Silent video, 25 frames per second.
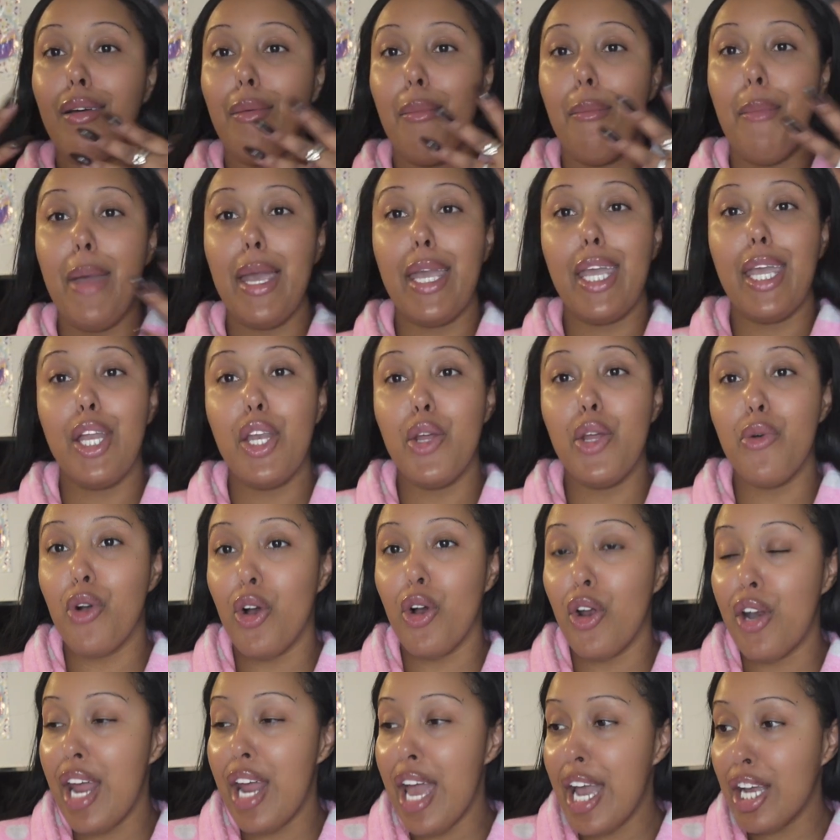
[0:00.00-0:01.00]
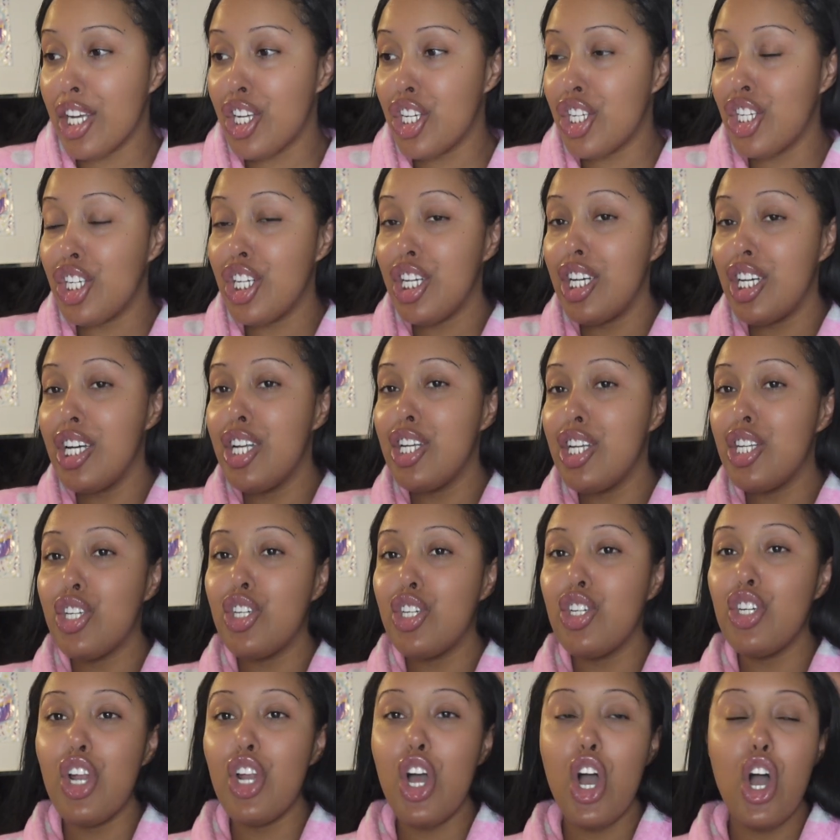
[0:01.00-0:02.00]
making new connections,
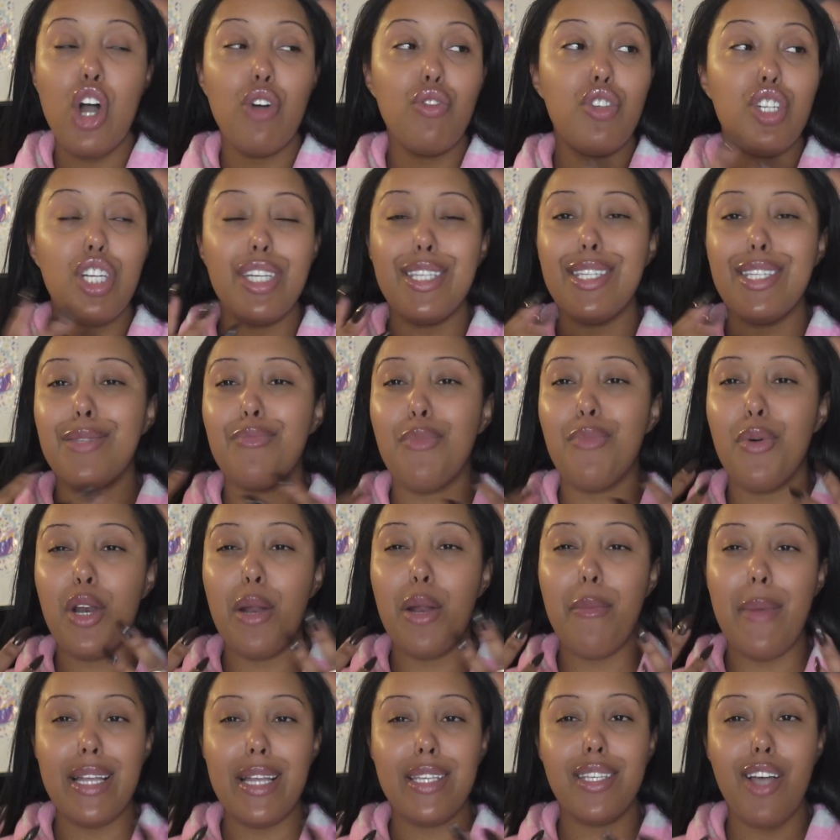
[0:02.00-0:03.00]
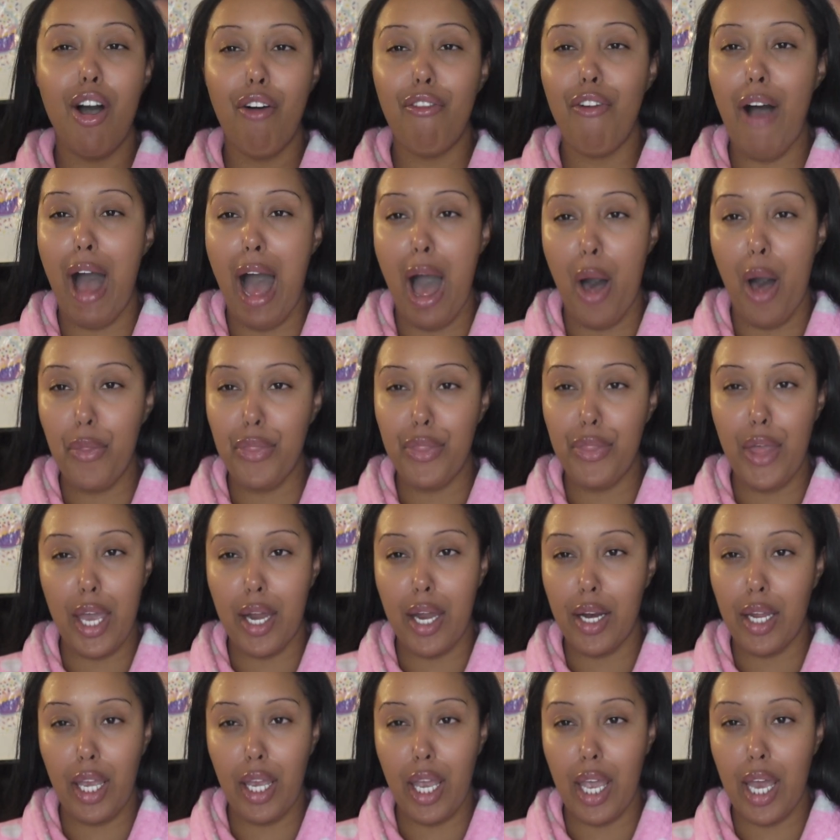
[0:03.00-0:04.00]
you know, just putting myself out there
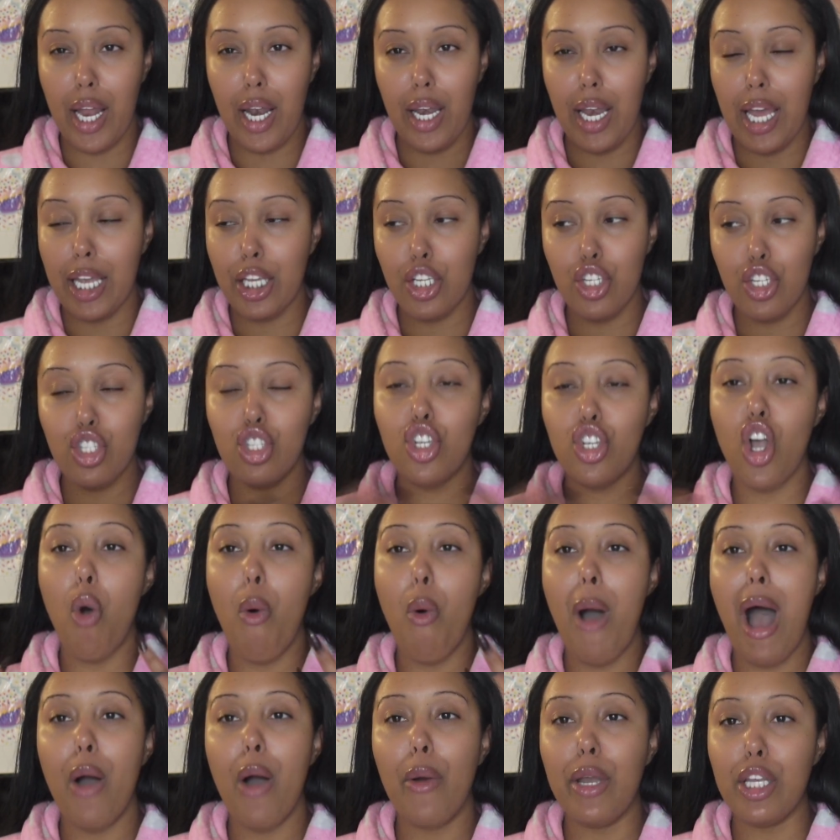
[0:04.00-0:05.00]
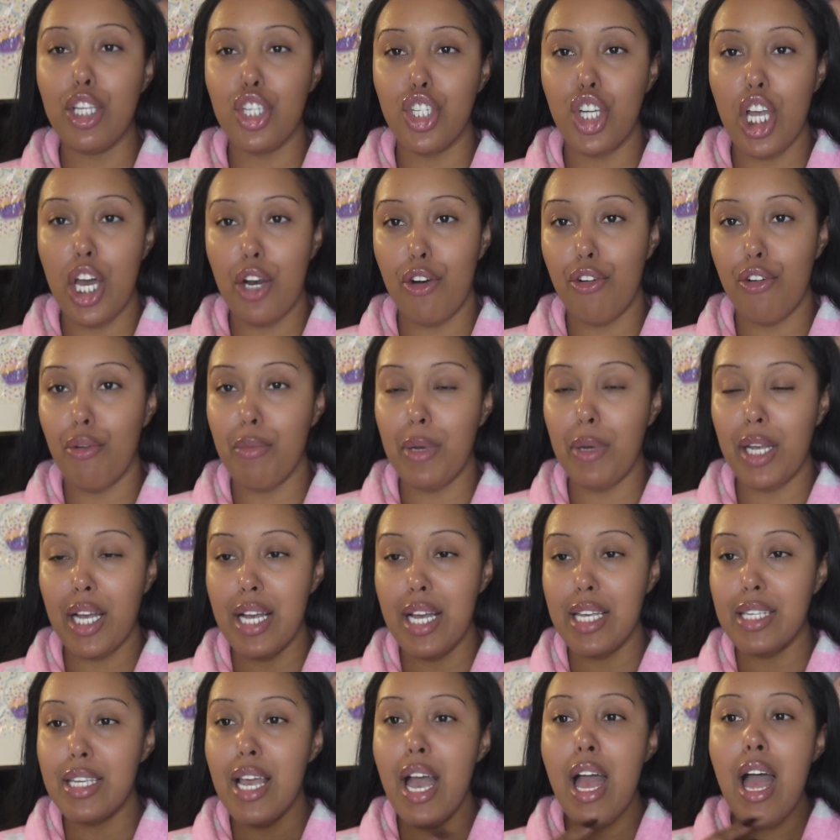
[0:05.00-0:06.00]
again, like just go out in general
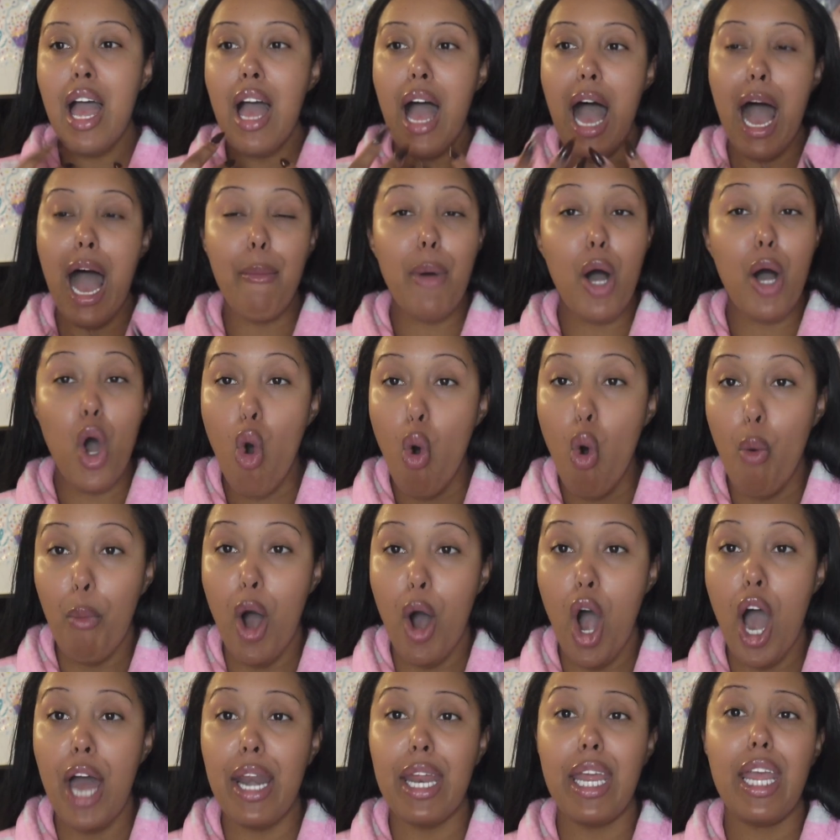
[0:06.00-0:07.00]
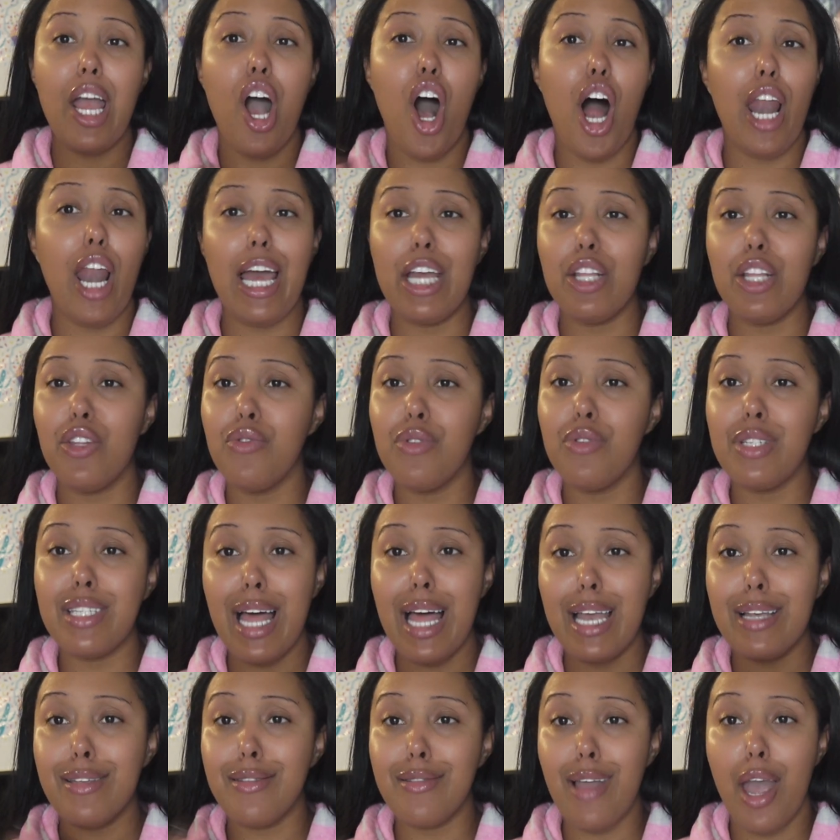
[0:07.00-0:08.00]
because I'm a homebody. All I do is
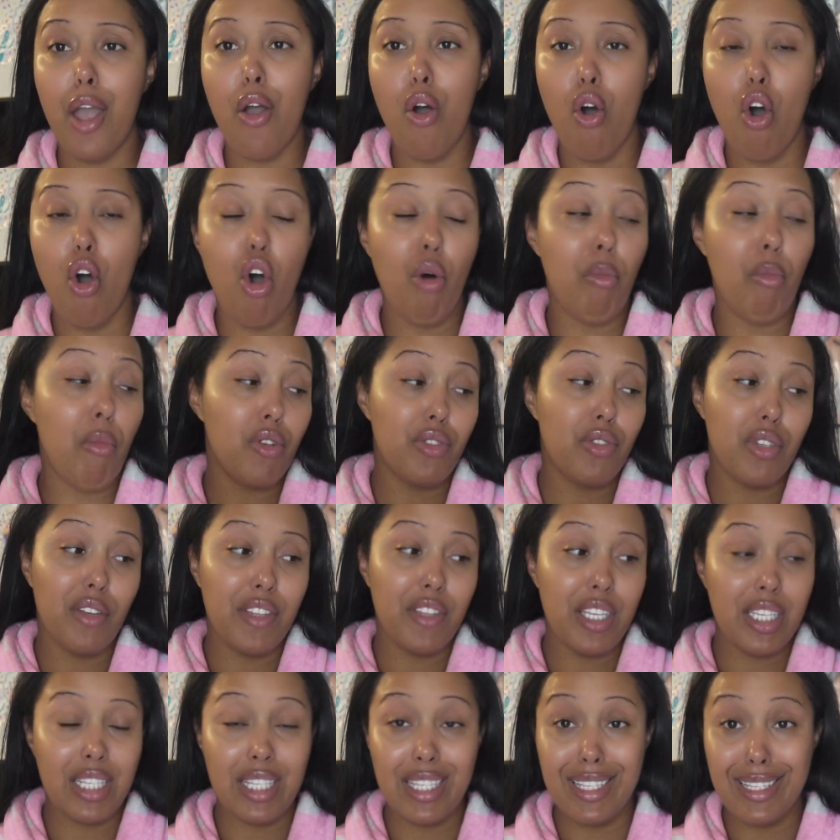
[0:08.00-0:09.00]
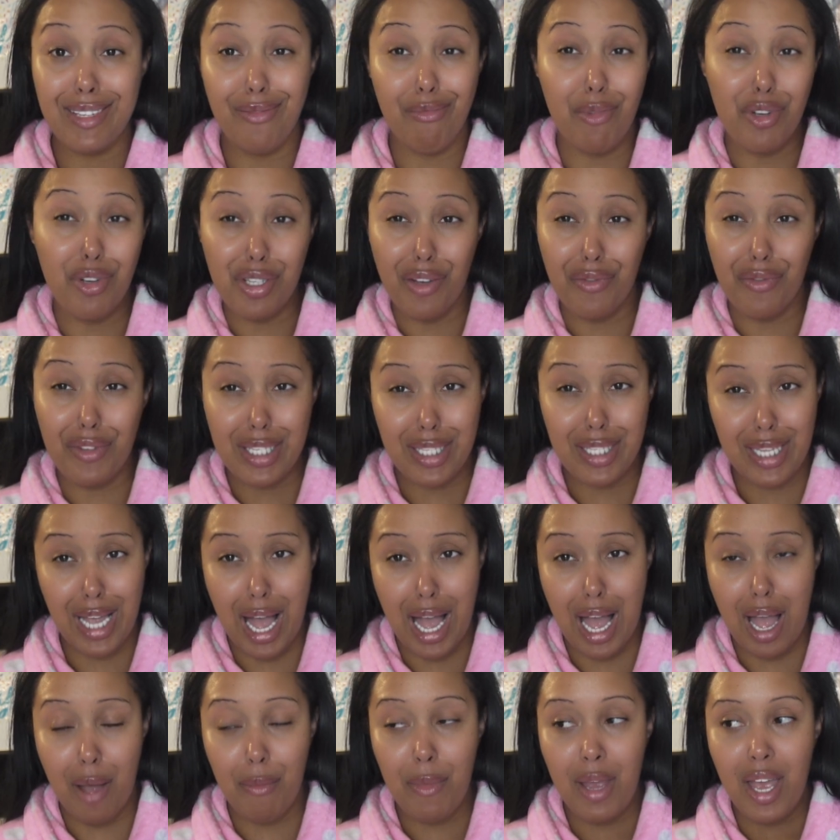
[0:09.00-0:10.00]
like stay home most of the most of the
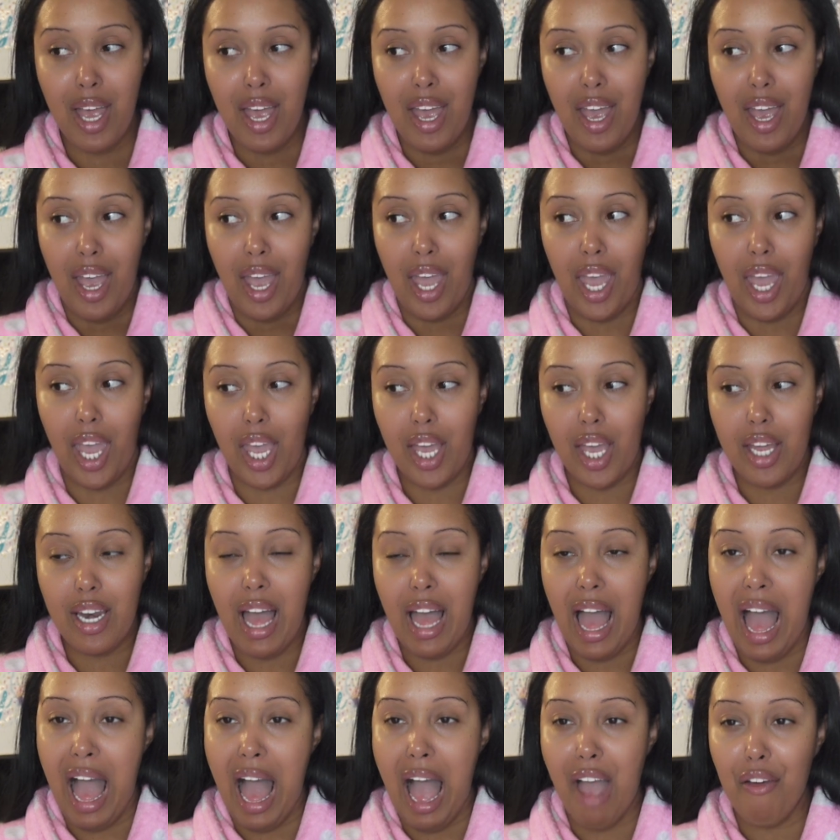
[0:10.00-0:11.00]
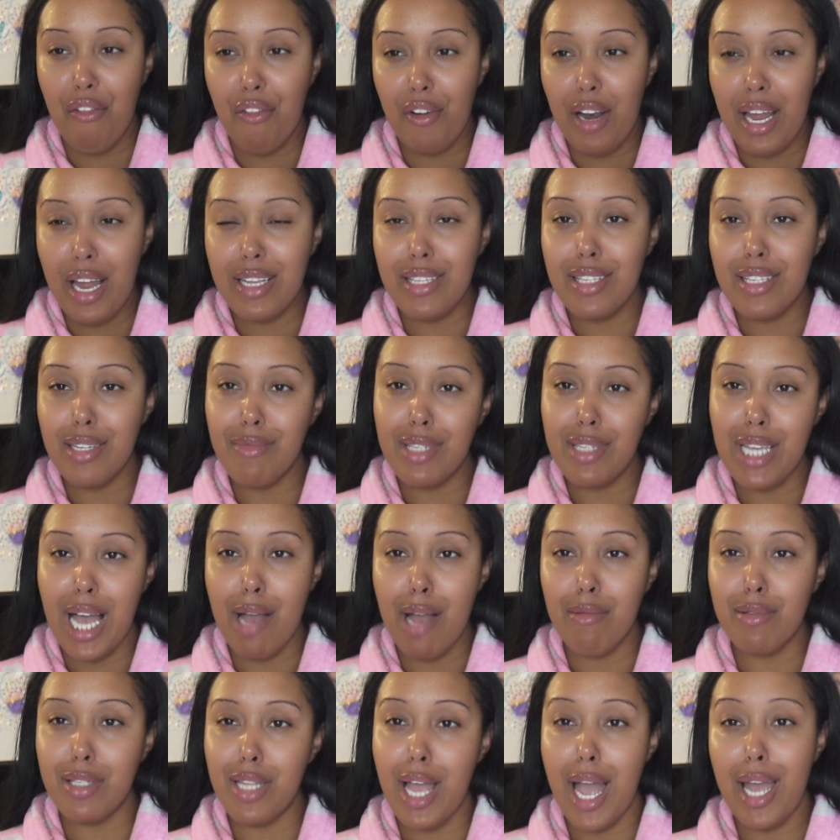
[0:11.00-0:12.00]
time and I feel like
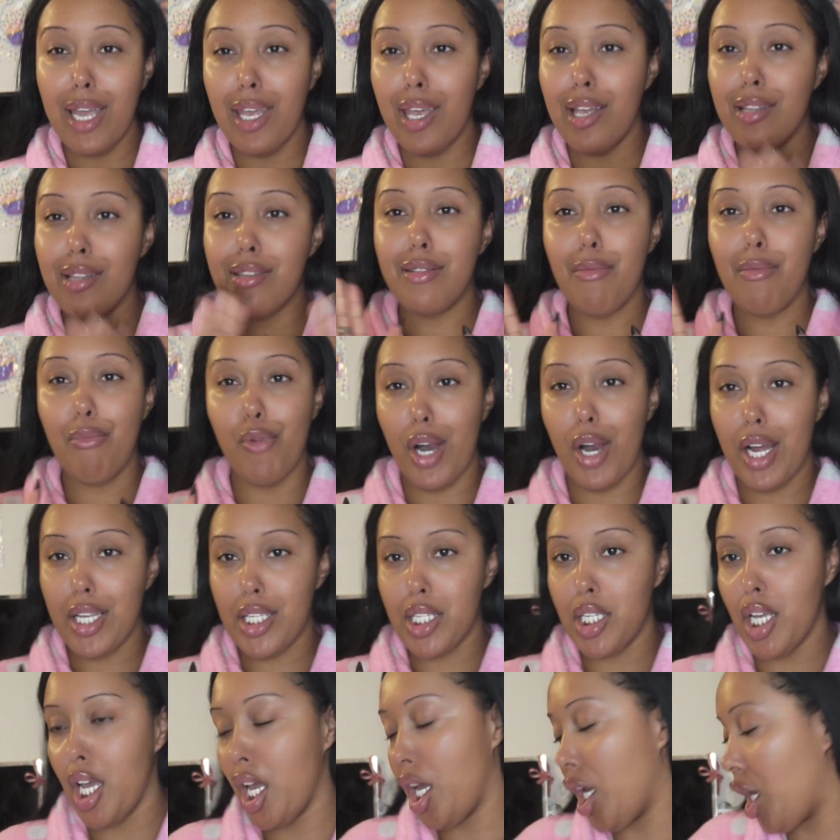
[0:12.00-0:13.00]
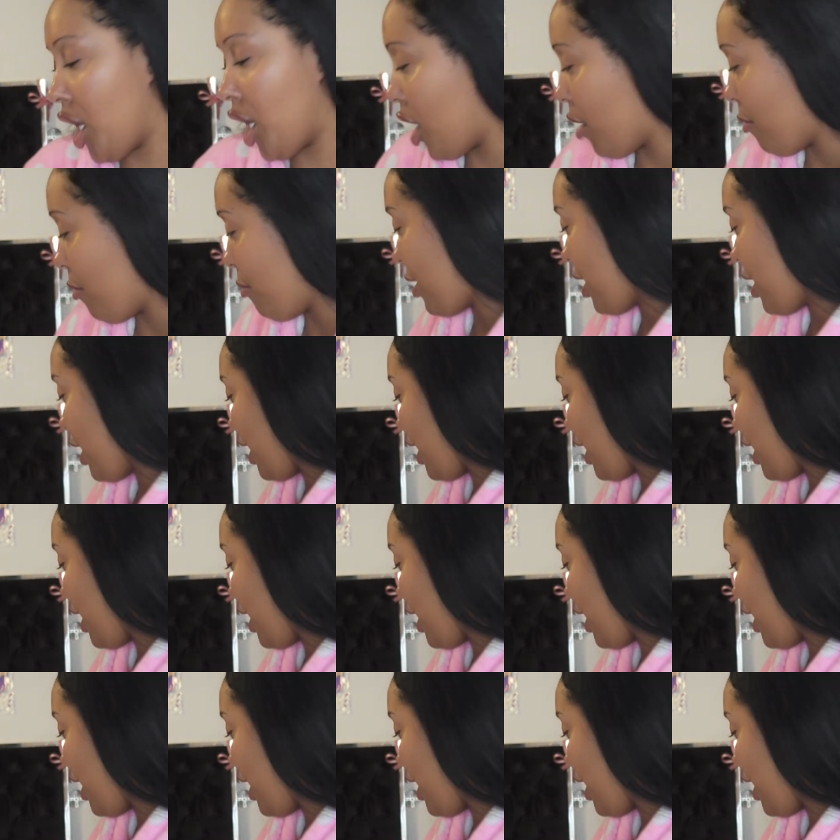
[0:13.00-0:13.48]
sometimes that gets depressing. But